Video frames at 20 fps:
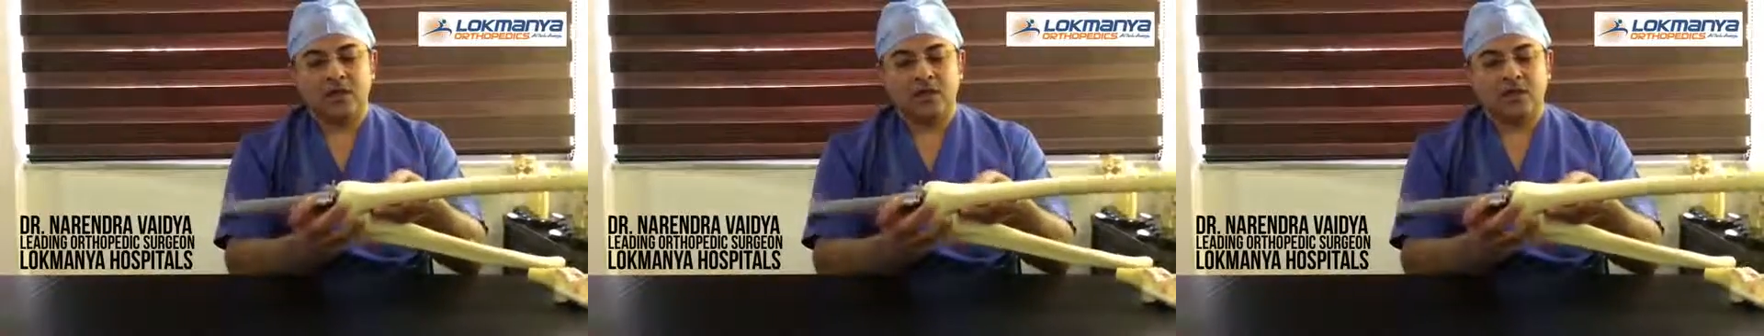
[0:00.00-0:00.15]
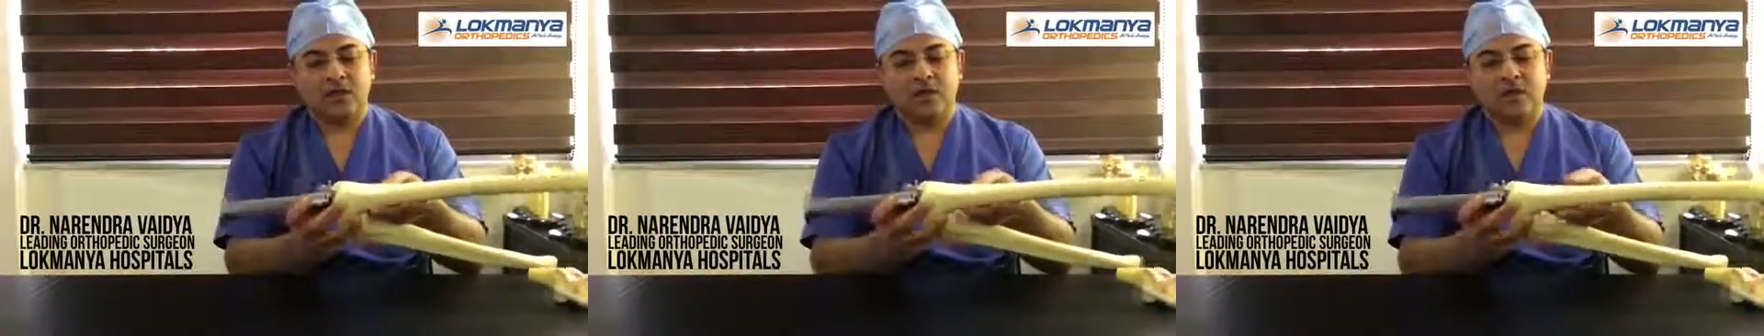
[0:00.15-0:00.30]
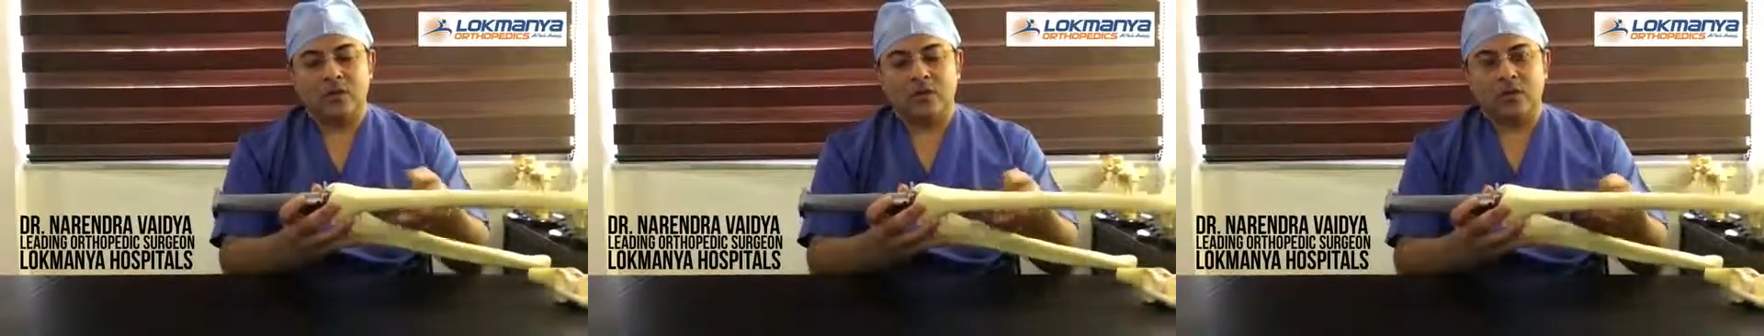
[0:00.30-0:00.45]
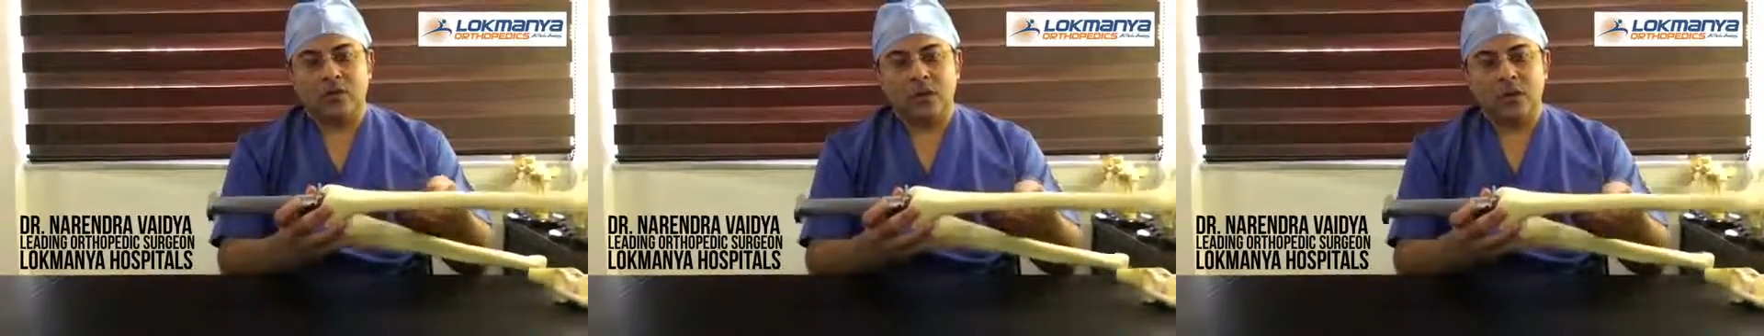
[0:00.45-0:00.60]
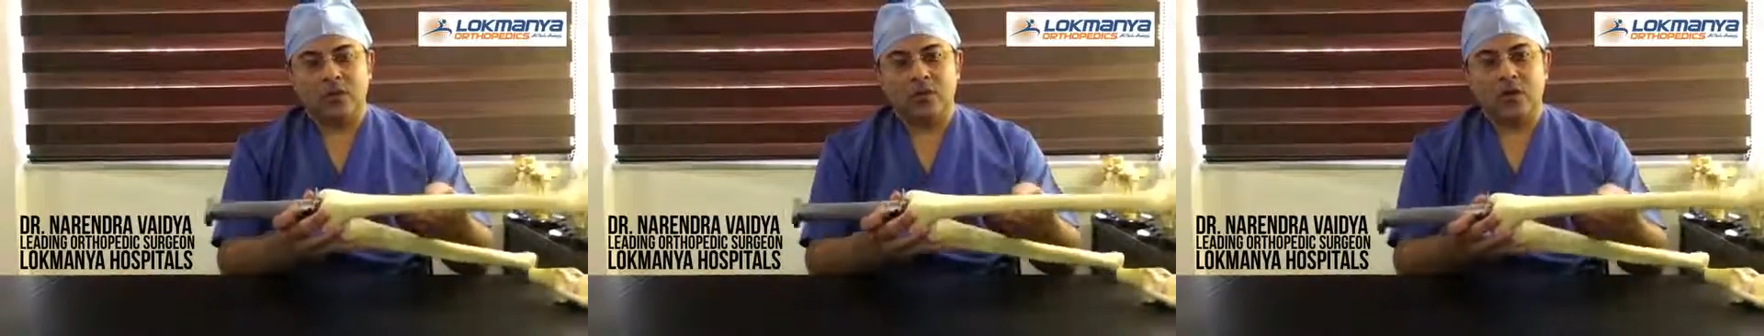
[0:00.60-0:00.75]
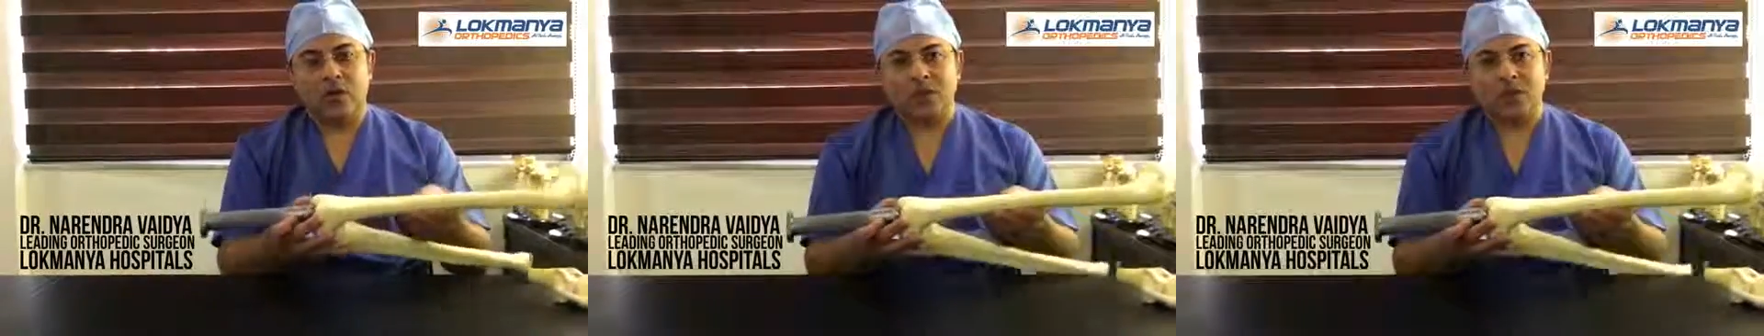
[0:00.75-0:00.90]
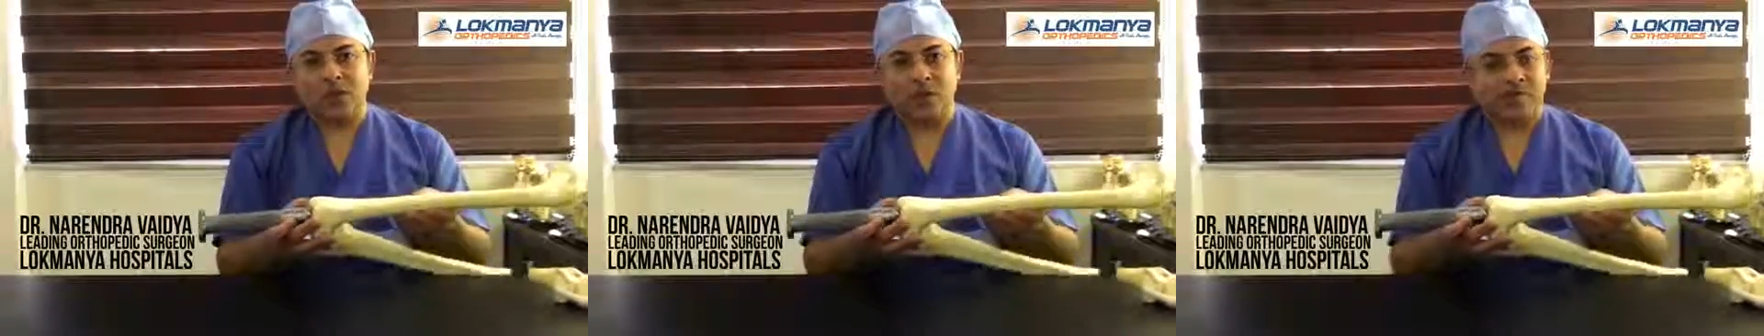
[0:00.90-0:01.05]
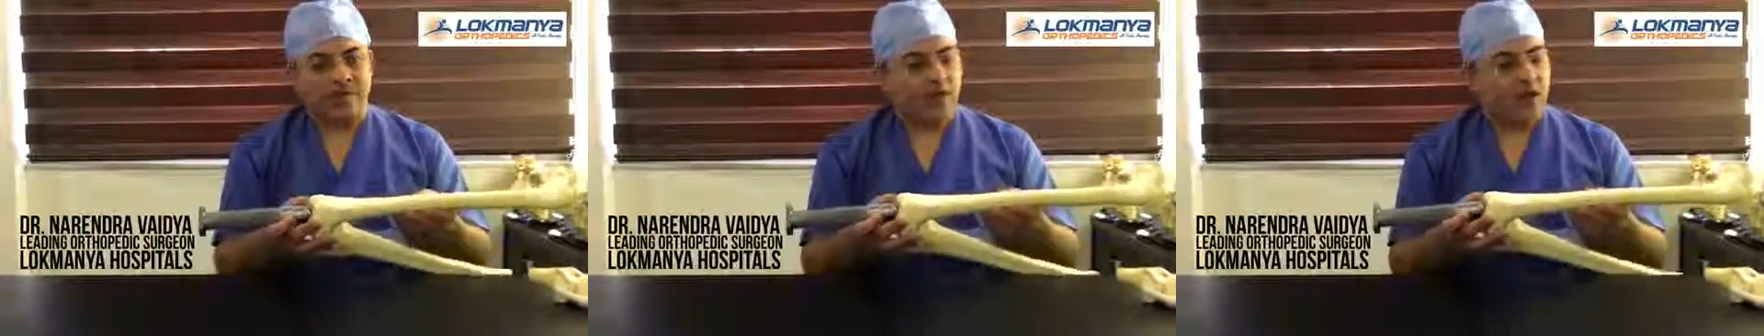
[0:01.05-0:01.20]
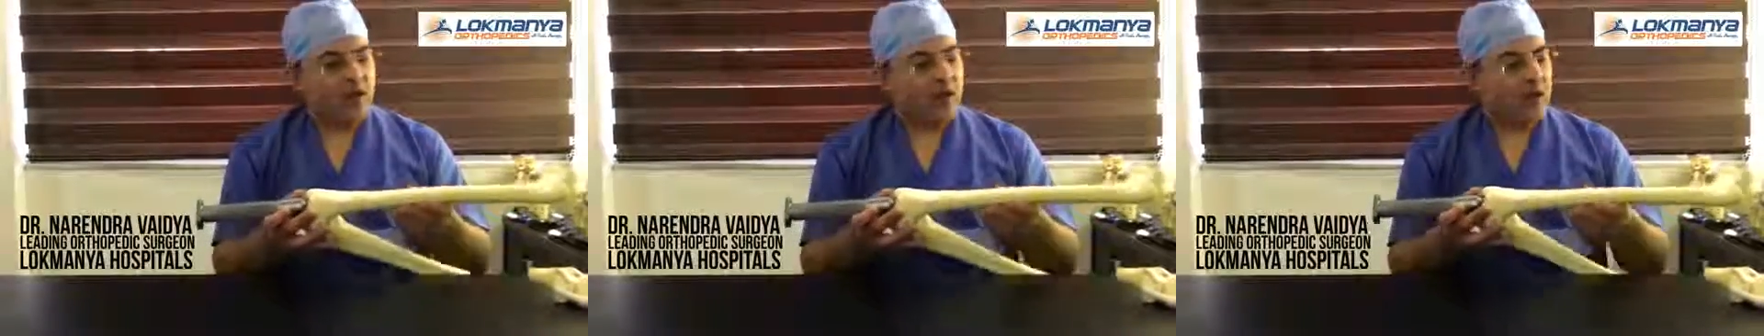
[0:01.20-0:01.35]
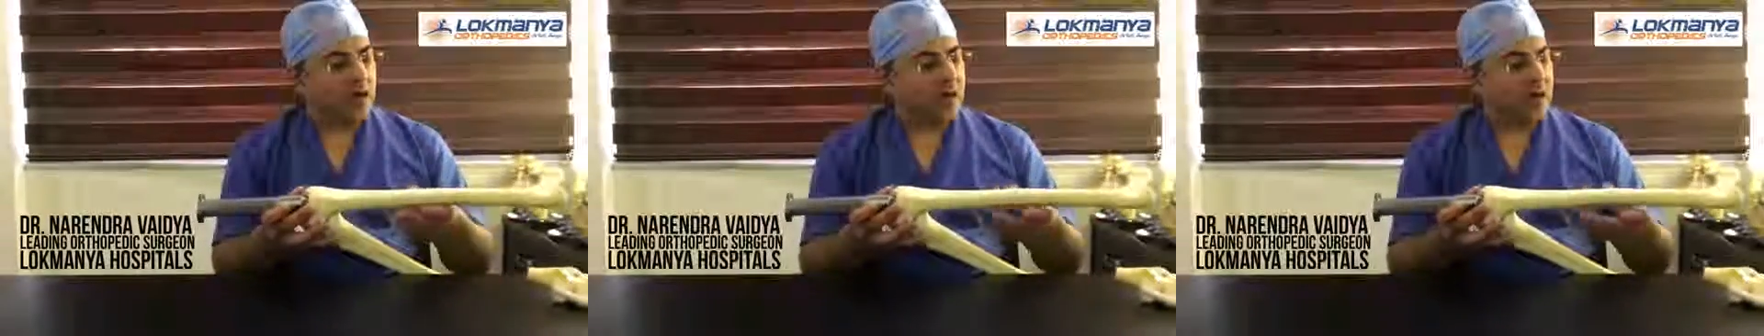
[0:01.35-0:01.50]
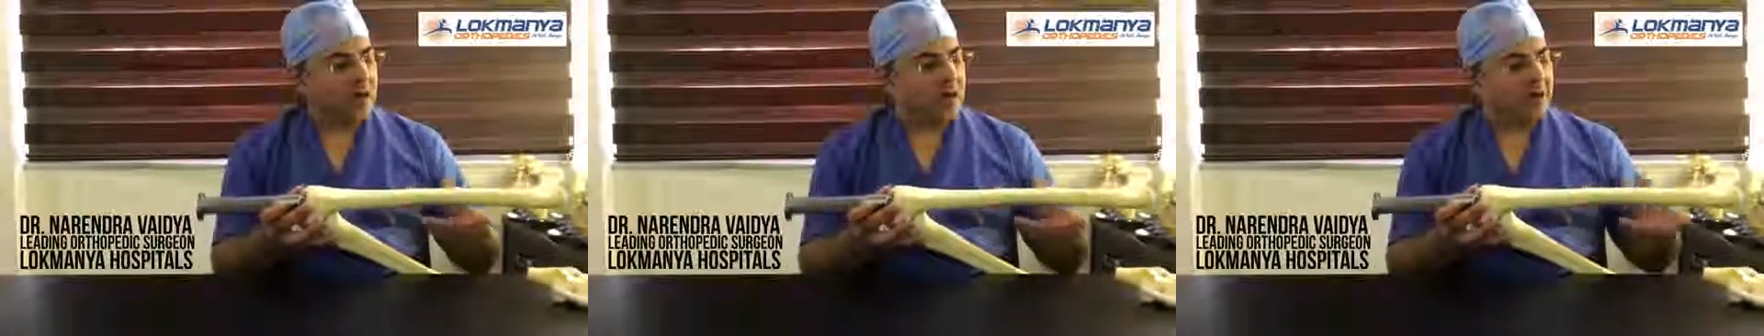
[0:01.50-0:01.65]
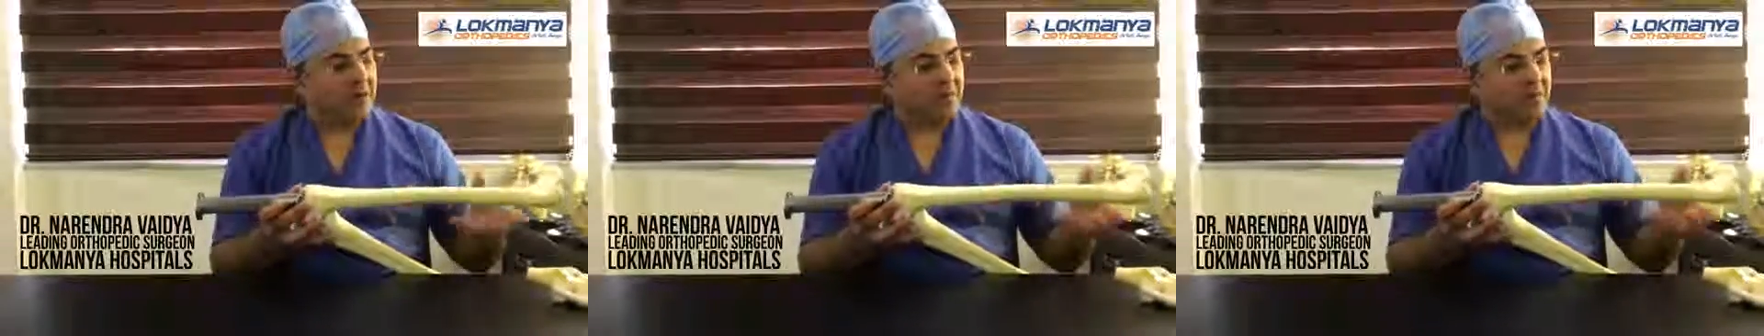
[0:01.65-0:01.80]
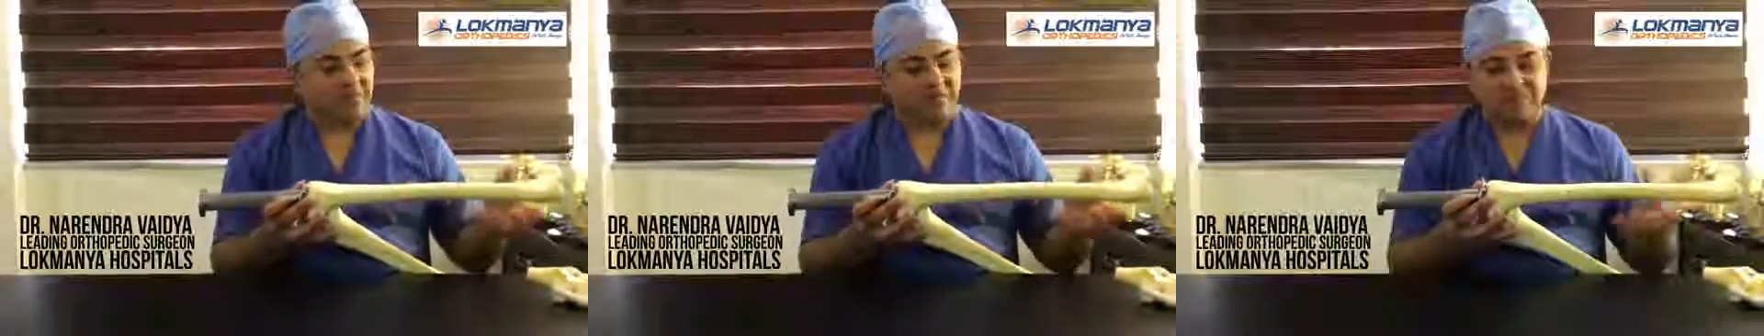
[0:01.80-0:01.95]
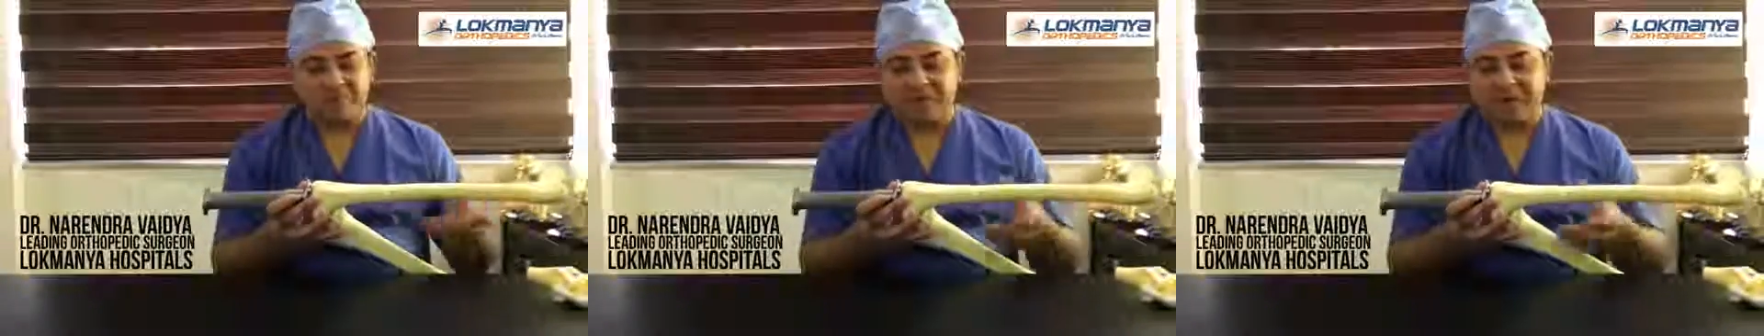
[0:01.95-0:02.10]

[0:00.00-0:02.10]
So it was definitely a